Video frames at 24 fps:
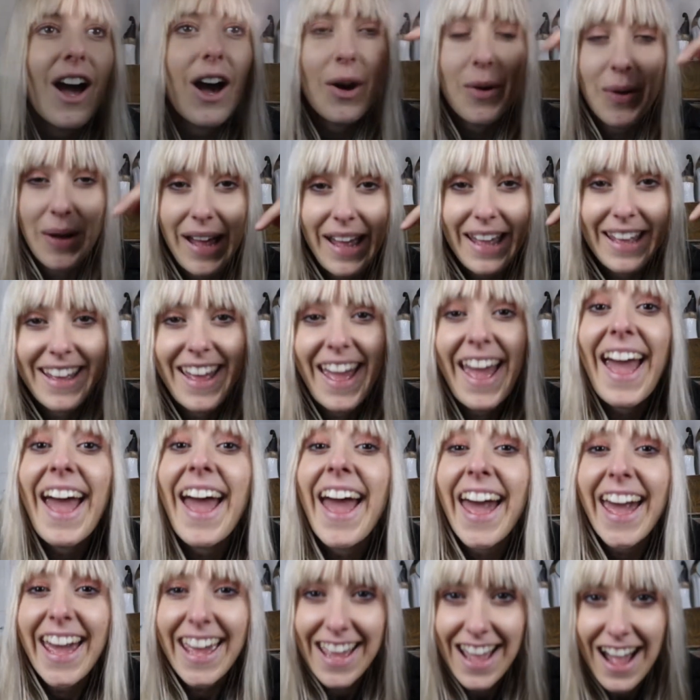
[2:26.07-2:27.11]
Okay,
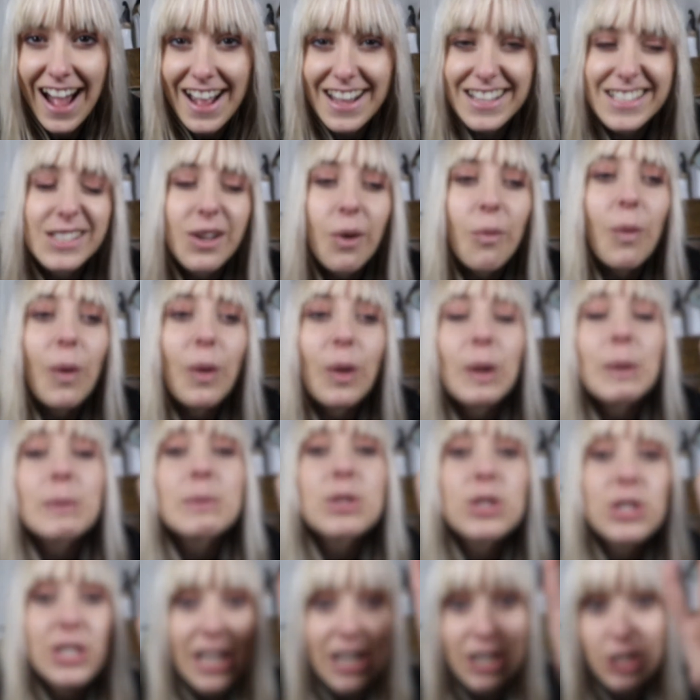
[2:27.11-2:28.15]
hey guys, welcome
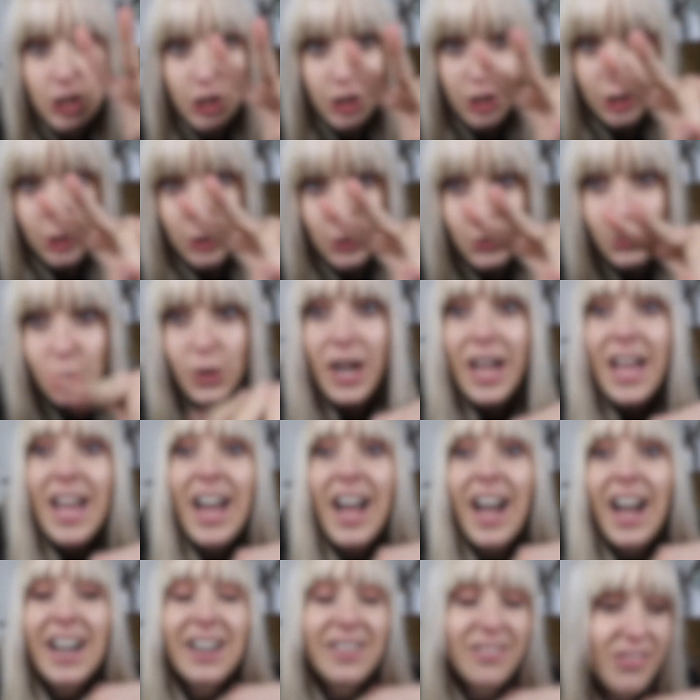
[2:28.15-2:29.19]
to day two
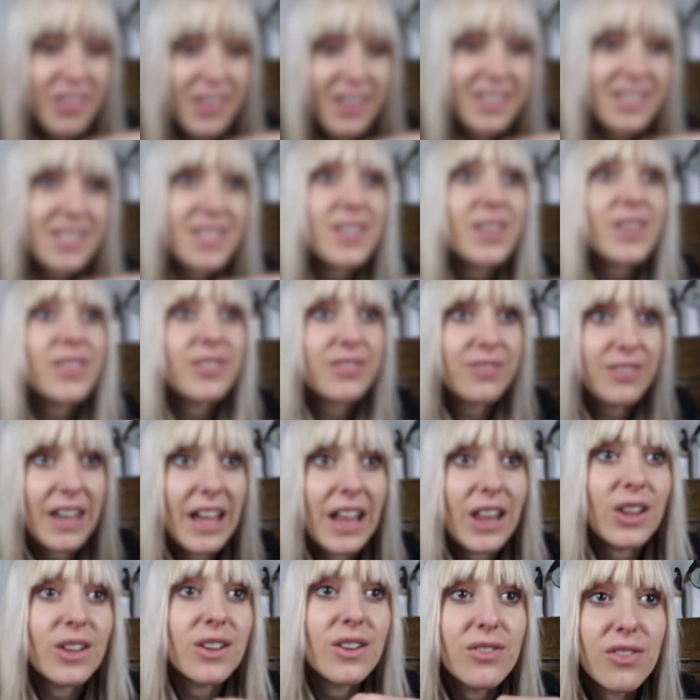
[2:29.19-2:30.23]
of this
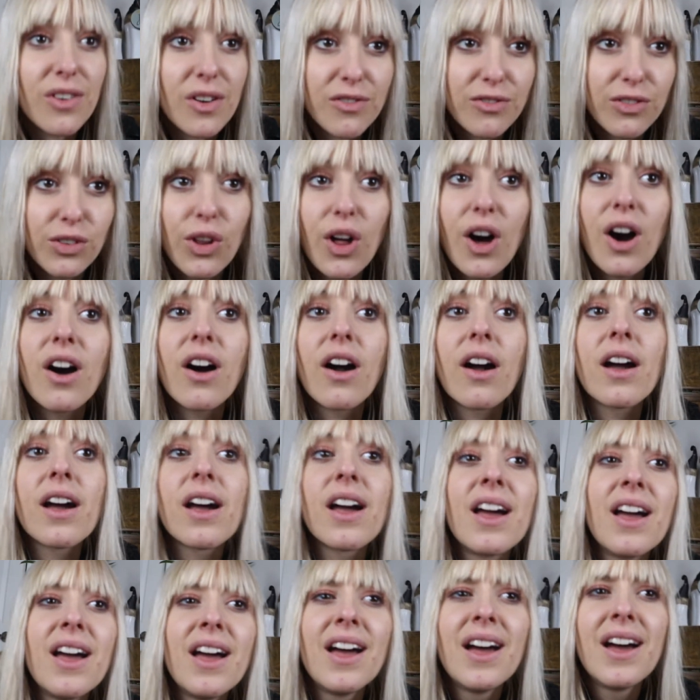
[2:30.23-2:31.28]
fail of a vlog
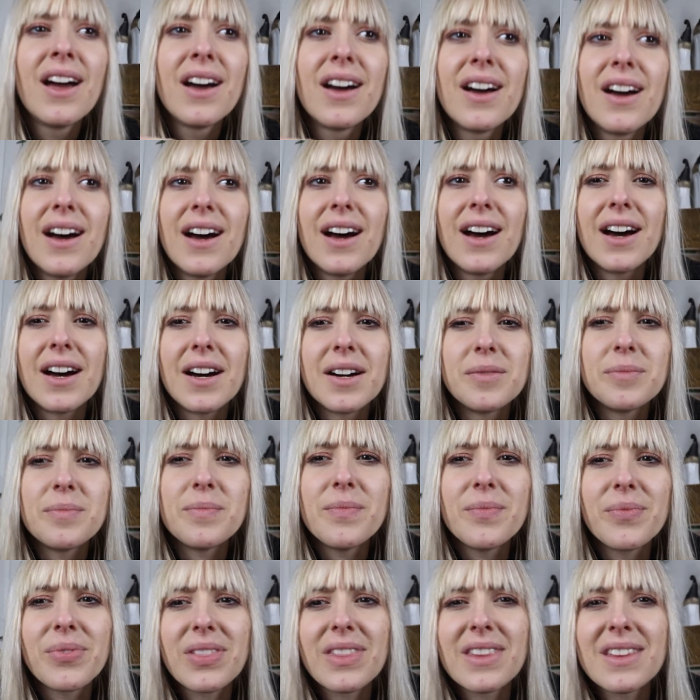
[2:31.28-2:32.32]

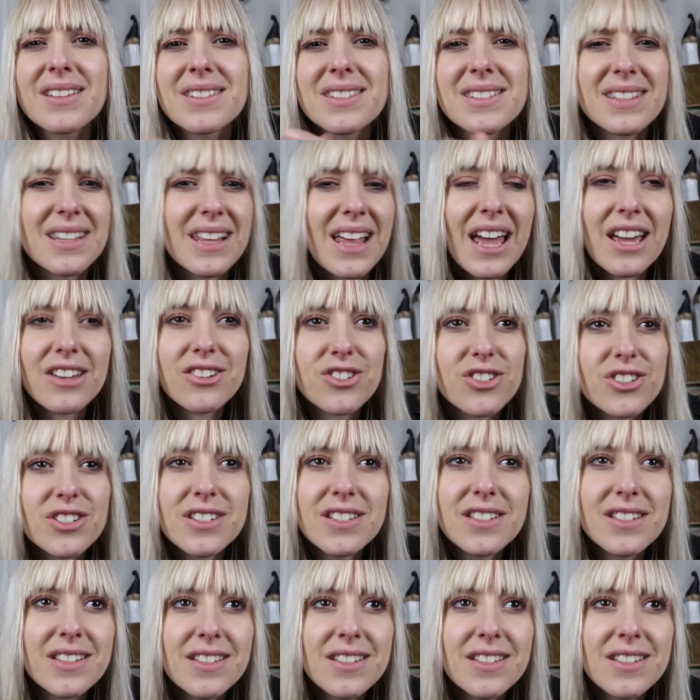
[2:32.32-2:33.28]
slash